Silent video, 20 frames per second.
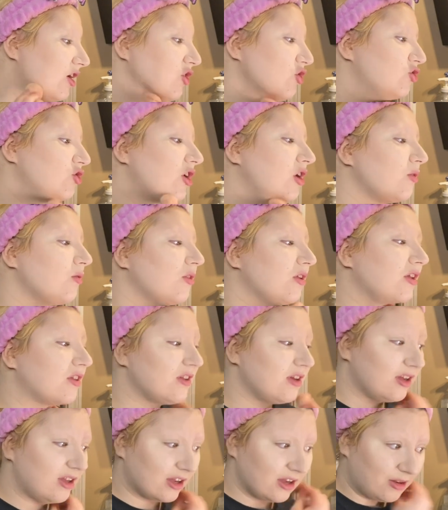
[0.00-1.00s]
genuinely
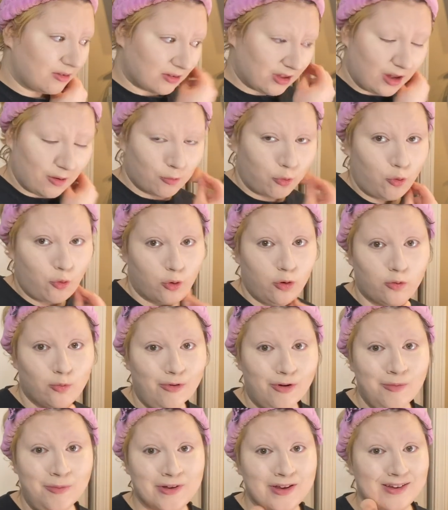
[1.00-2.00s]
thinking that poor
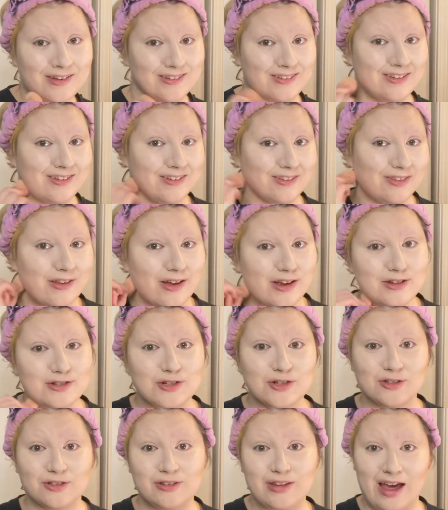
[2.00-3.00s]
woman lost
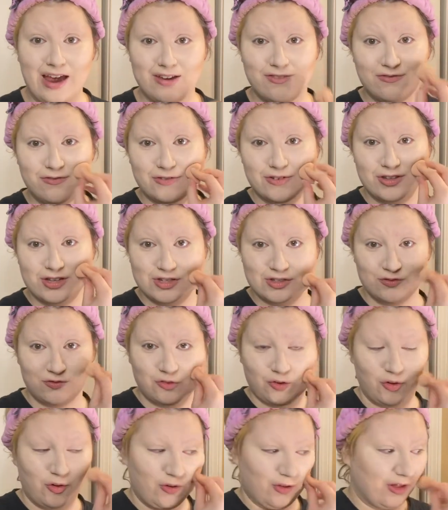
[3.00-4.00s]
her life for this
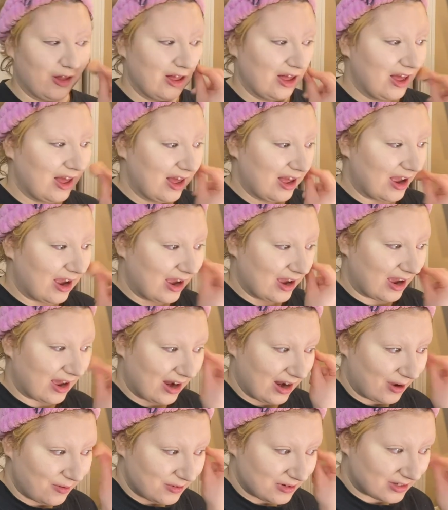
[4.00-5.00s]
role.
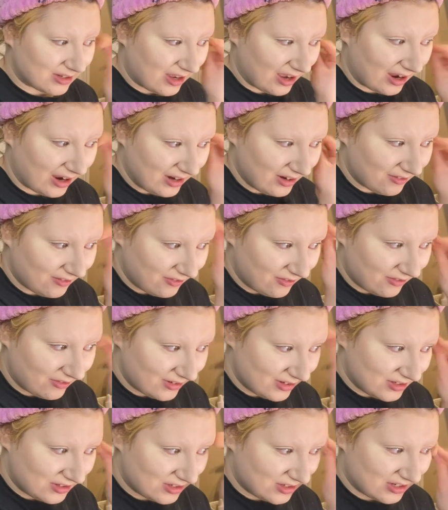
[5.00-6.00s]
And I was kind of
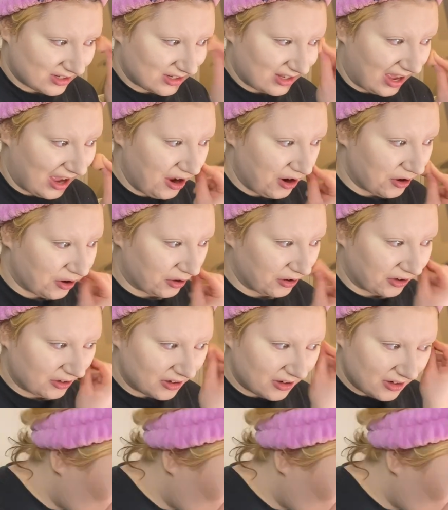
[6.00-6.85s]
scared.